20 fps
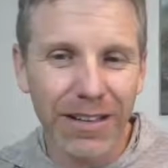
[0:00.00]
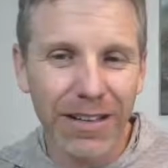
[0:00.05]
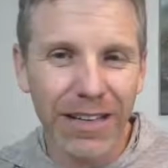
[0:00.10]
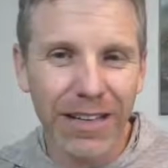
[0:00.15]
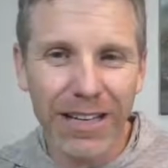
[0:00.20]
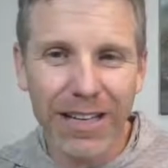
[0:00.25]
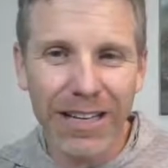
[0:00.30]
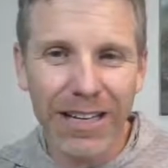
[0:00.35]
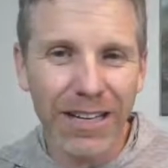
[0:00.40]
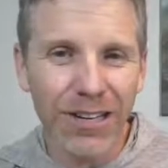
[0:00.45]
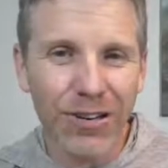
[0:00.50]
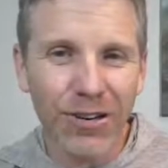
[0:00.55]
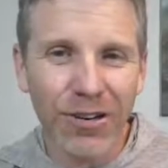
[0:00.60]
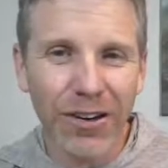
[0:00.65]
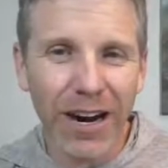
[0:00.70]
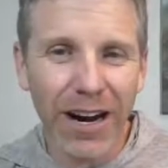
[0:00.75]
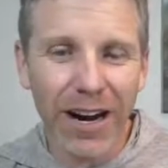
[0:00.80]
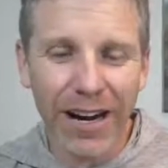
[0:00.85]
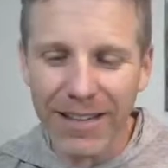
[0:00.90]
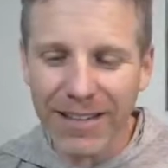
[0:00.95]
In
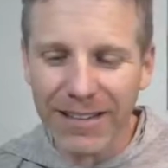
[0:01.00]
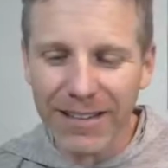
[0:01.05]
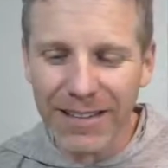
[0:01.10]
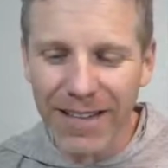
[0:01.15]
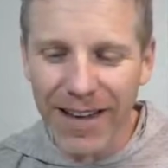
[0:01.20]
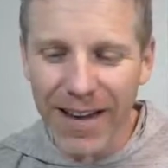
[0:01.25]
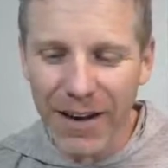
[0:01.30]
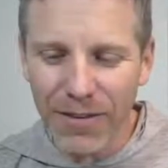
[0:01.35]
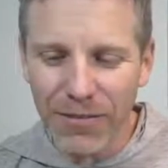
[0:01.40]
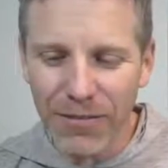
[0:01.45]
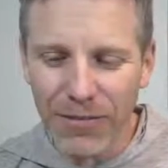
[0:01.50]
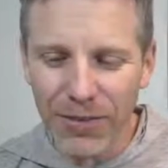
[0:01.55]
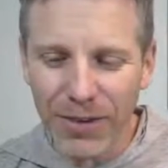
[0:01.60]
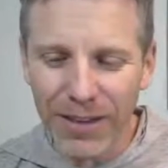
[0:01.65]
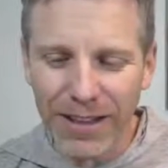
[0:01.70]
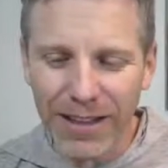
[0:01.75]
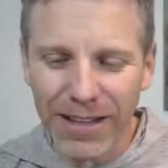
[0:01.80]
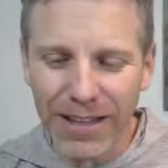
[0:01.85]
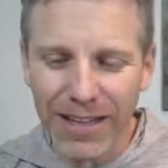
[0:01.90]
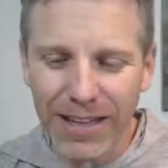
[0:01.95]
Christ,
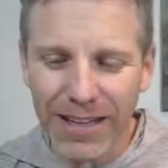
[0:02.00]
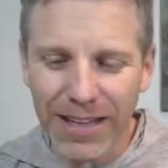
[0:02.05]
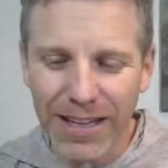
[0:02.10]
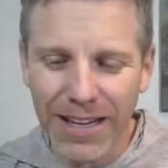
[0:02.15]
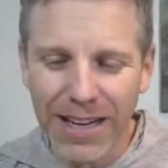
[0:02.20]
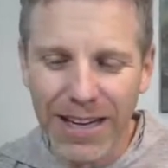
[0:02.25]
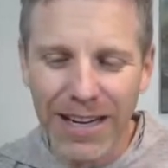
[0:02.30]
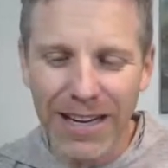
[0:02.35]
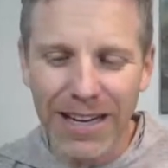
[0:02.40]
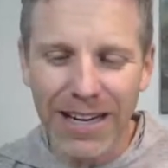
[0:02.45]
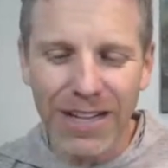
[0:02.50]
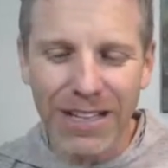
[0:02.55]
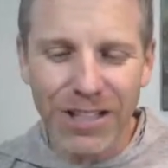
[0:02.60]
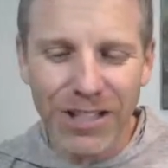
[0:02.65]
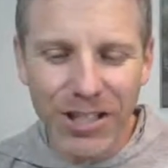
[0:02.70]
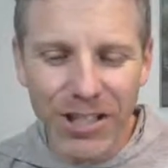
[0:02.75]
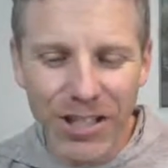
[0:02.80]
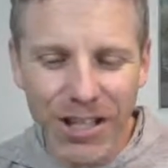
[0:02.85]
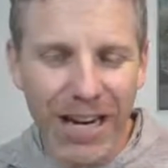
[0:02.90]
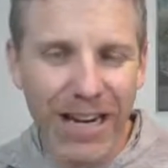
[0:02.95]
everything
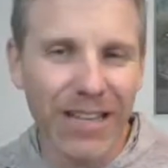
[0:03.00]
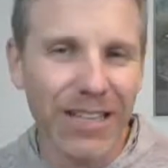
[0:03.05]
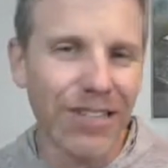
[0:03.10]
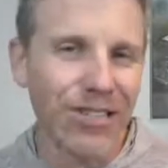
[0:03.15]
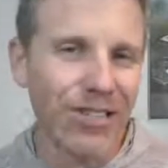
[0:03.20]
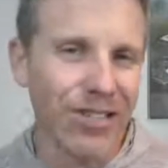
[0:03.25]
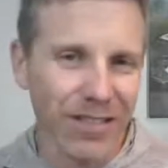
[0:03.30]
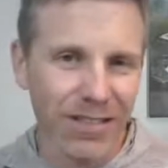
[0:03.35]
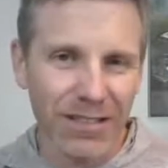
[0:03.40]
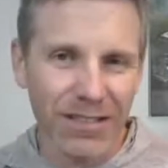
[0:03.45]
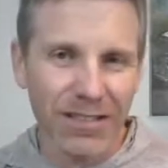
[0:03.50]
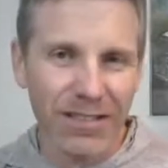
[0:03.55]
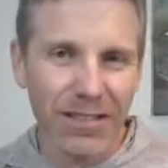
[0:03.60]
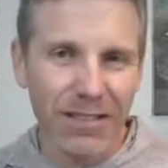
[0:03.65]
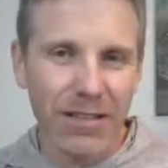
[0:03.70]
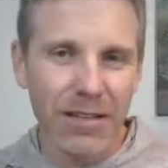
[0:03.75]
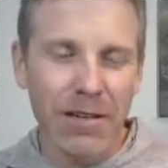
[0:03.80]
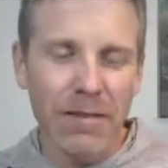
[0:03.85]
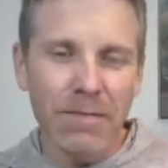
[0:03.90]
changes.